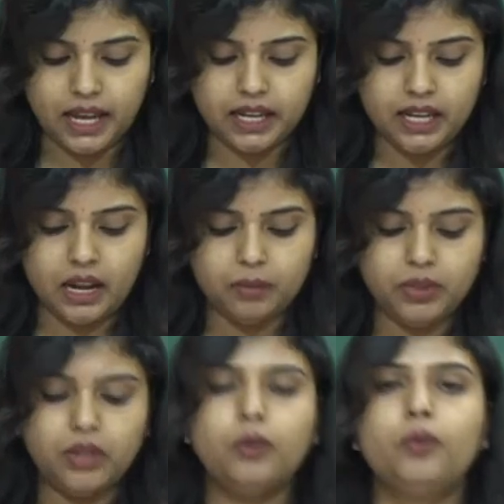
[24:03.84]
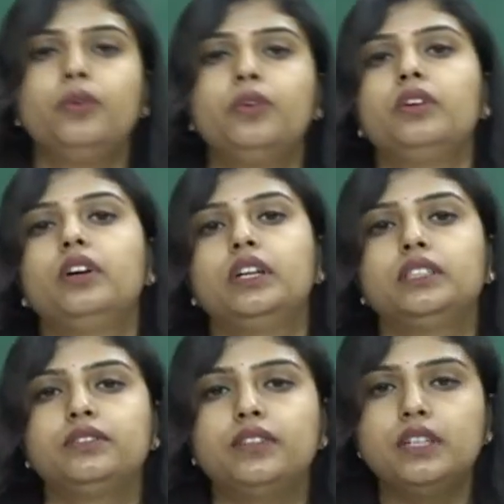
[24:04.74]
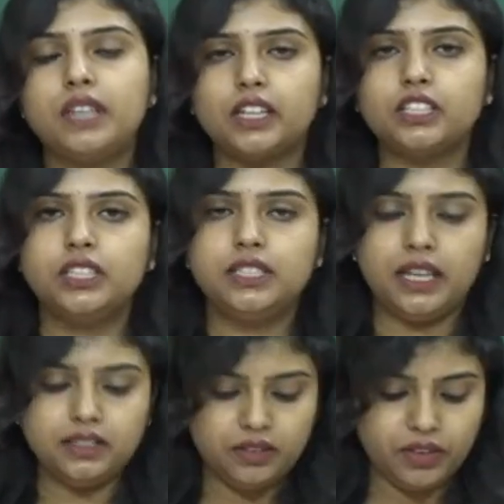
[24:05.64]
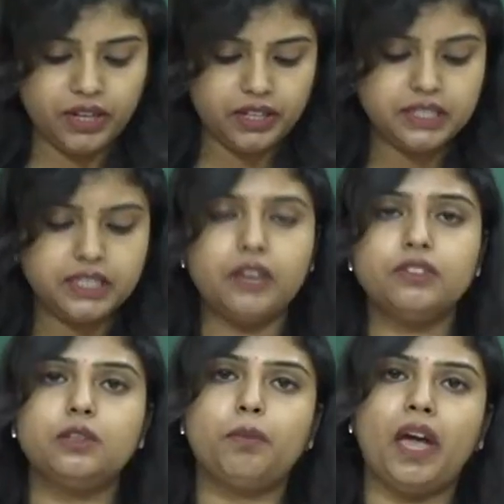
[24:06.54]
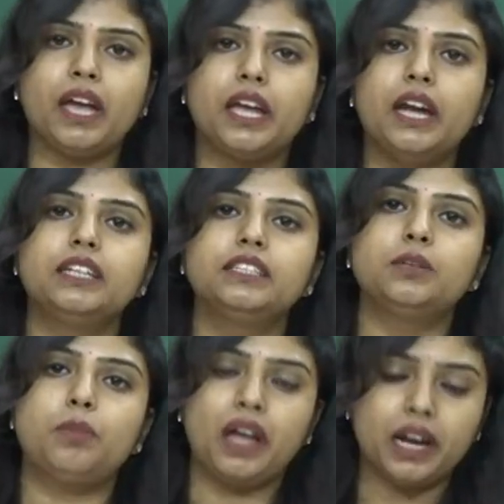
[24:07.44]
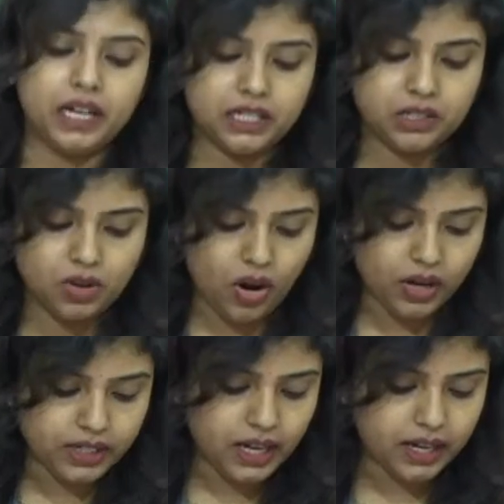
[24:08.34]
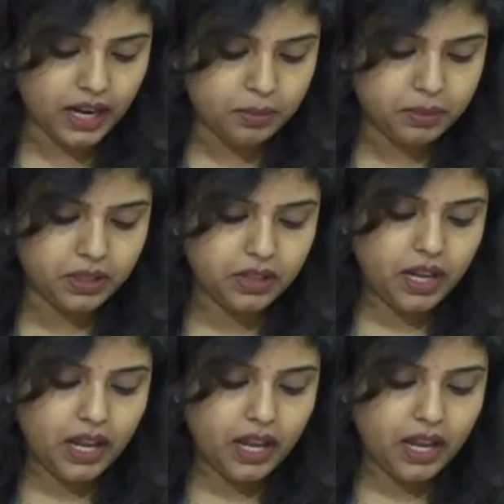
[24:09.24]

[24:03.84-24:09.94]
diagram, the first action says when it receives the packet and that packet is not corrupt,